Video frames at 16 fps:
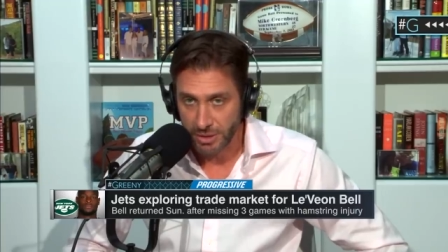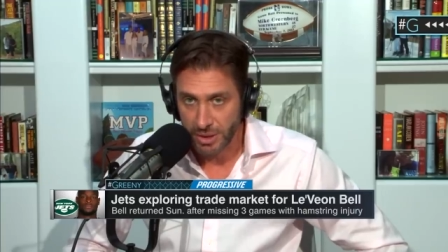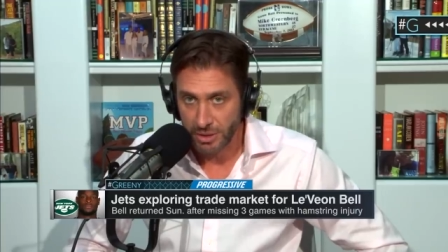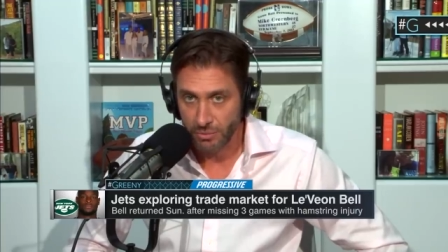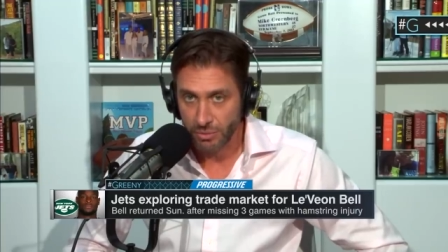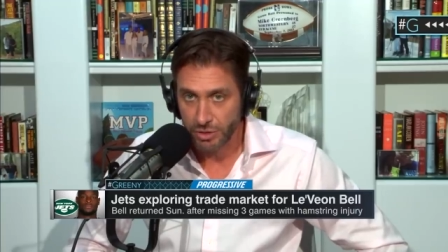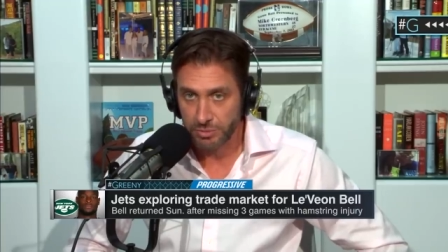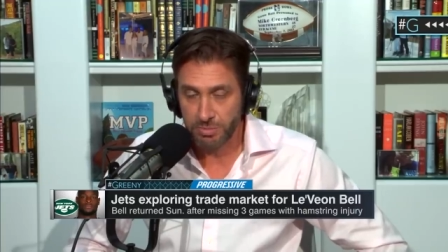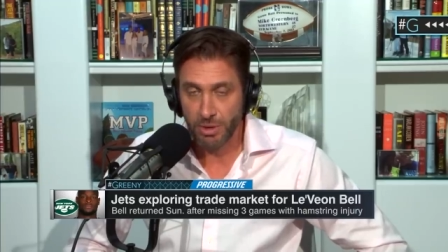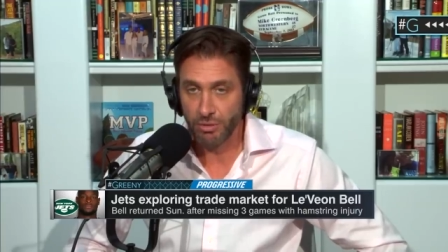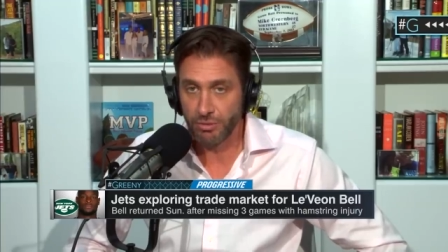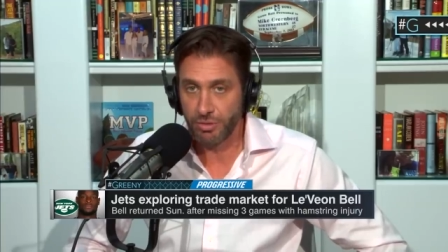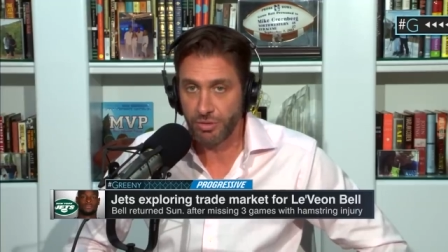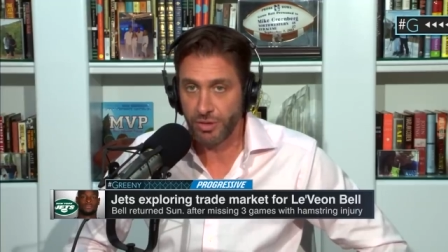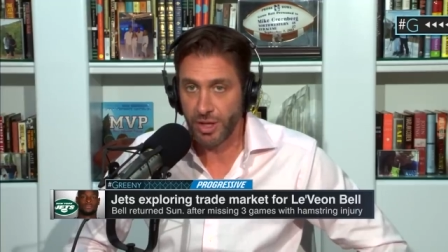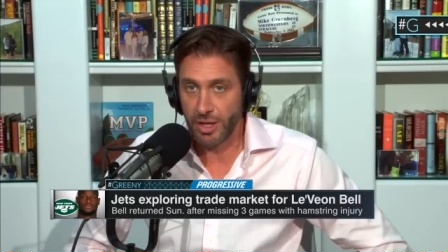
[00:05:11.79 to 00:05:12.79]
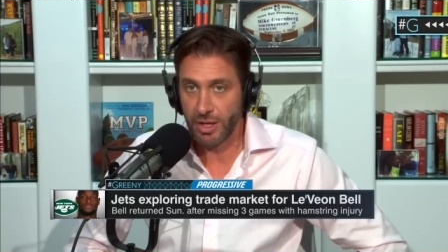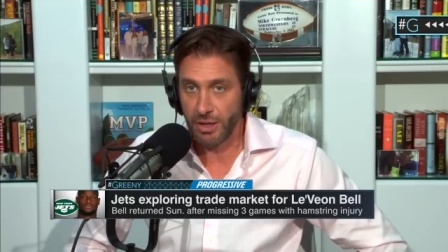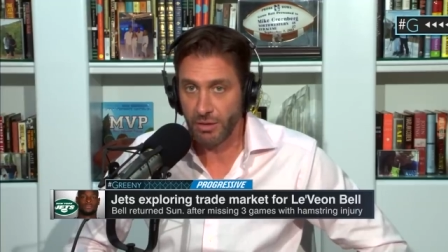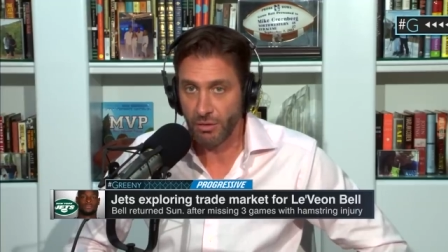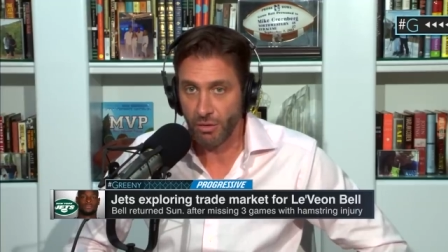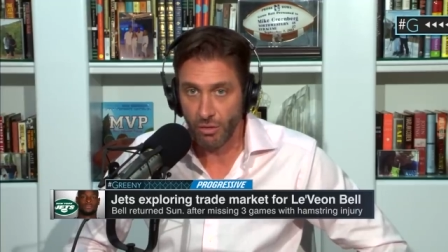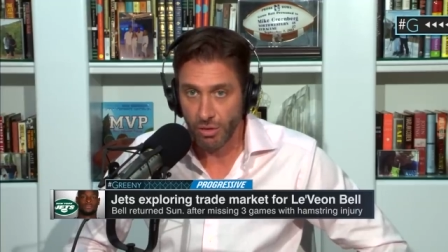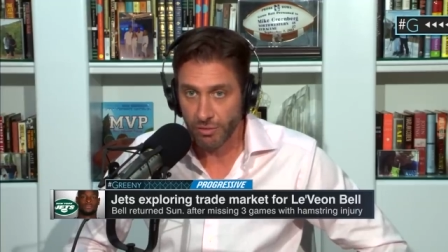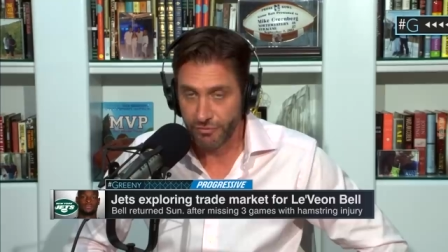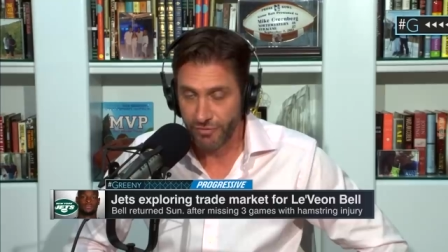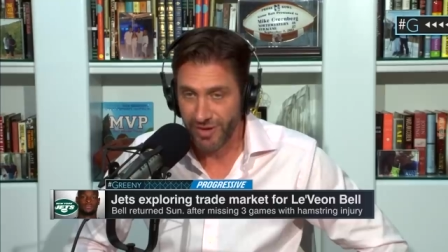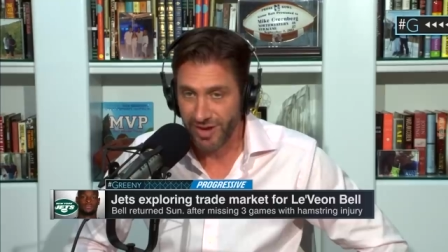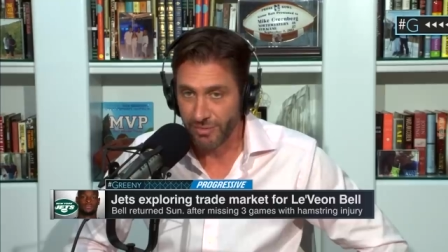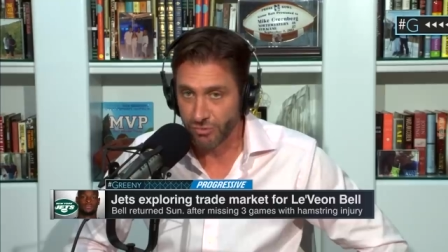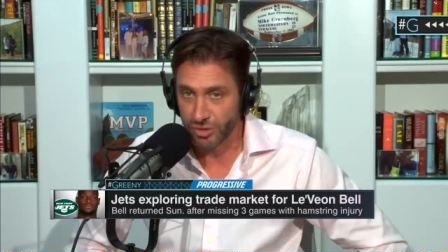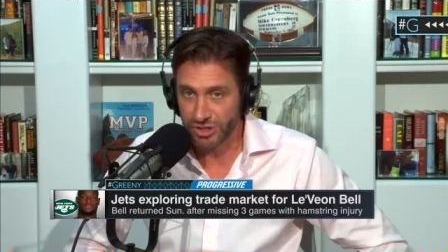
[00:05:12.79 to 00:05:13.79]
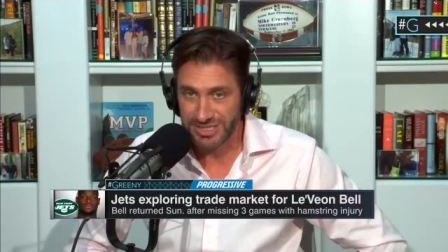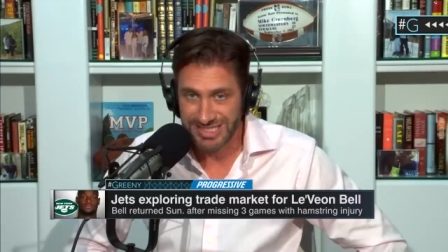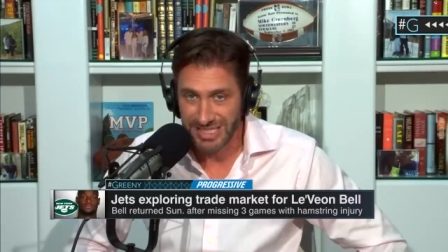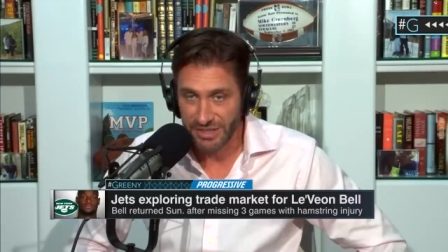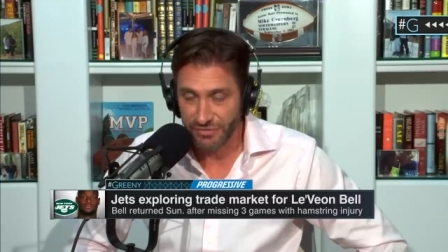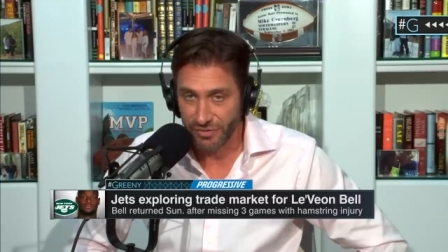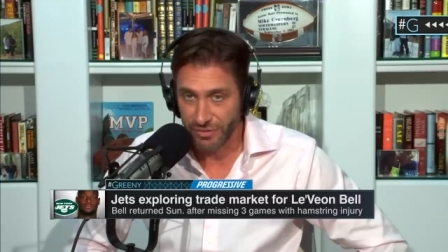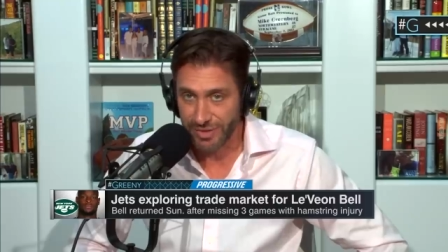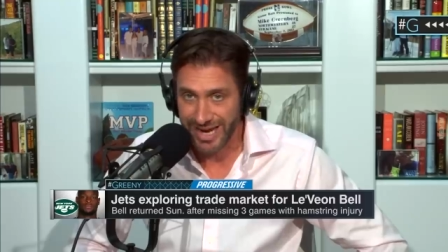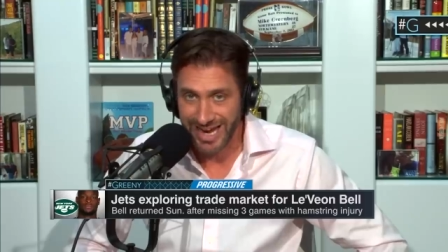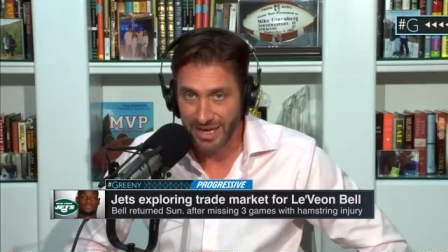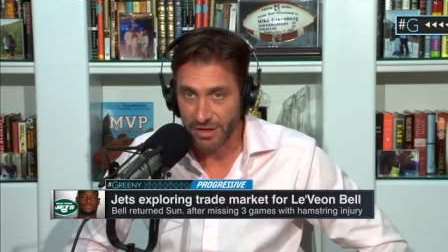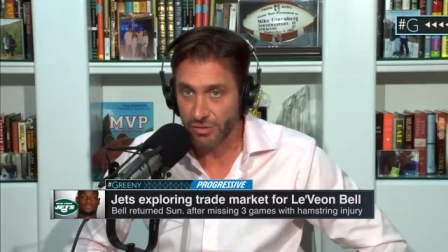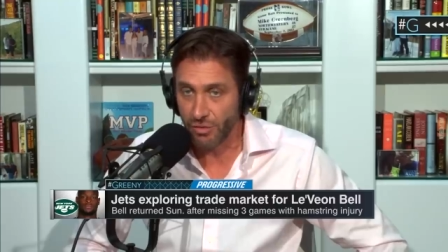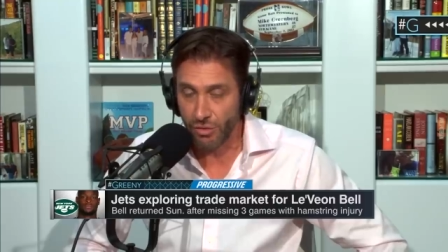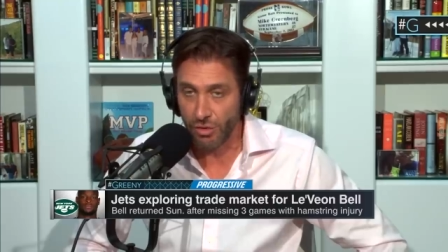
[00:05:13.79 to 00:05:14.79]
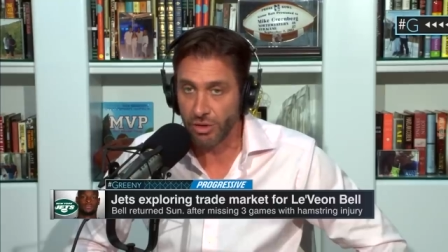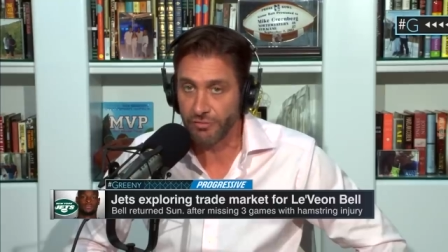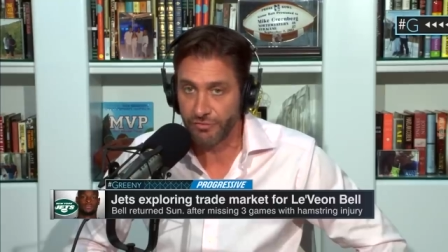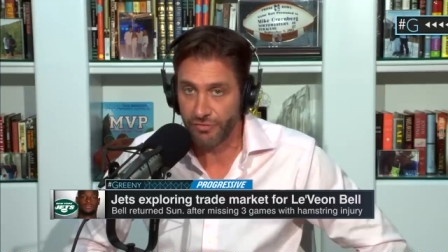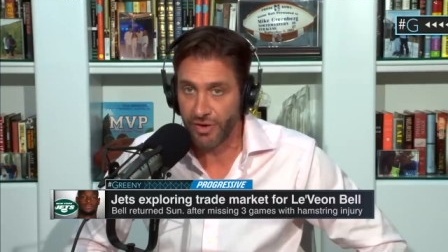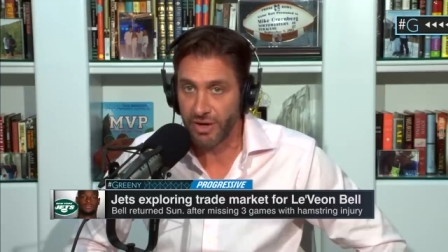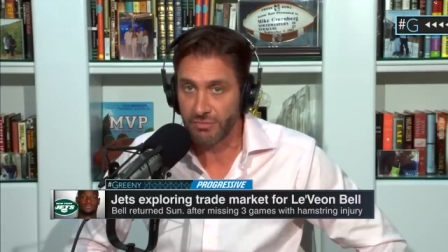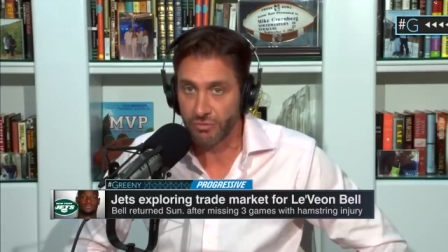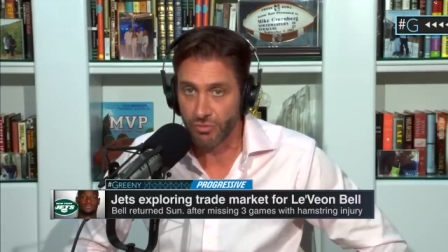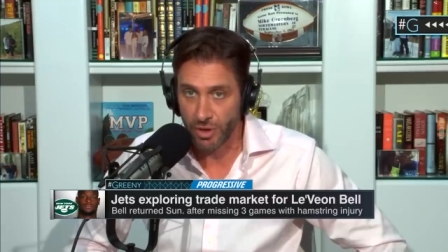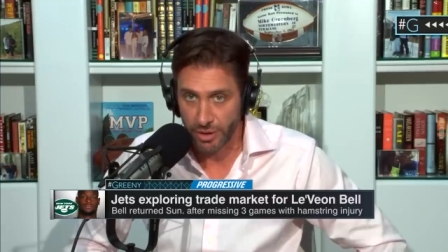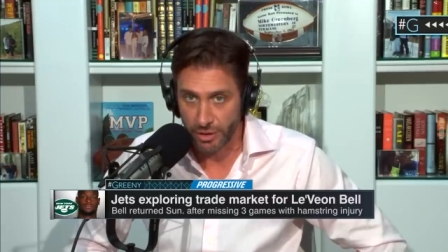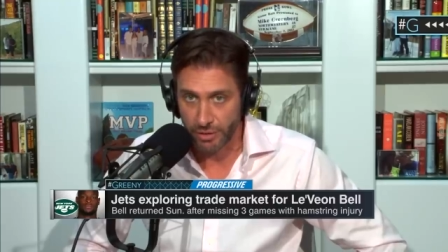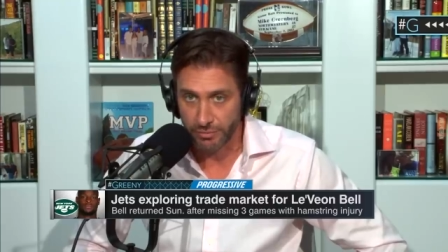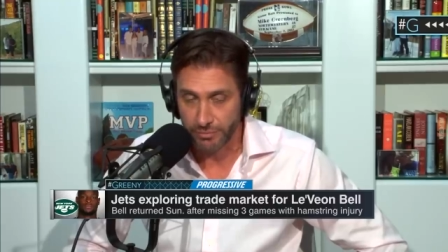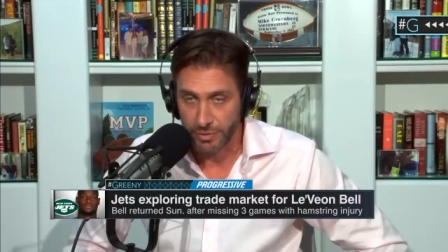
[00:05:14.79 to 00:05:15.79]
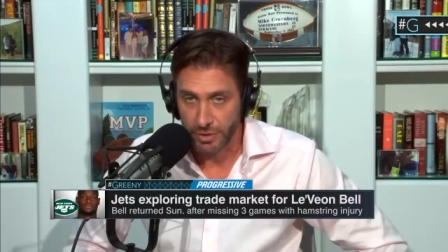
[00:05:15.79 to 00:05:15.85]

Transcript: He was both a Hall of Fame receiver and a Hall of Fame runner.